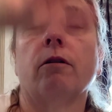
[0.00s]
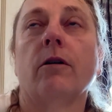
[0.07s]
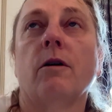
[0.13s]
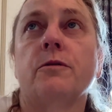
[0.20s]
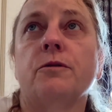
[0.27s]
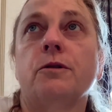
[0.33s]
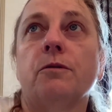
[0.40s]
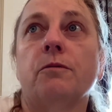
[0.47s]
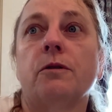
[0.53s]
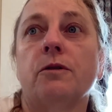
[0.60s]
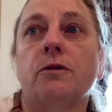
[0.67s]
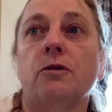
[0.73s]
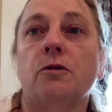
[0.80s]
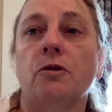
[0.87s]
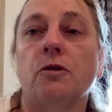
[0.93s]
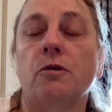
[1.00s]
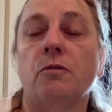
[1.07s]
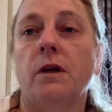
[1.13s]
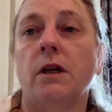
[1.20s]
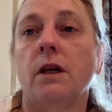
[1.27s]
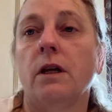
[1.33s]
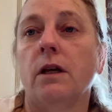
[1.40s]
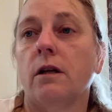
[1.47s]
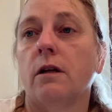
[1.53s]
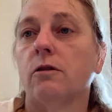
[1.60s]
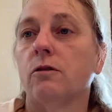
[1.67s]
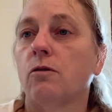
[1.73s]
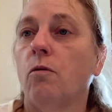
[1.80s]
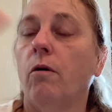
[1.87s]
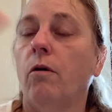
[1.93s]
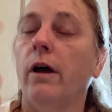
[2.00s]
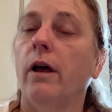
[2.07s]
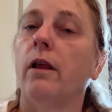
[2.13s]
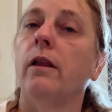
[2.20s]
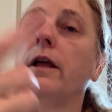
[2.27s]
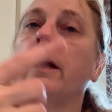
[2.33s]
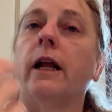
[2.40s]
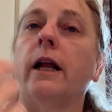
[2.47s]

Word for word: It goes through this tubing and this coil and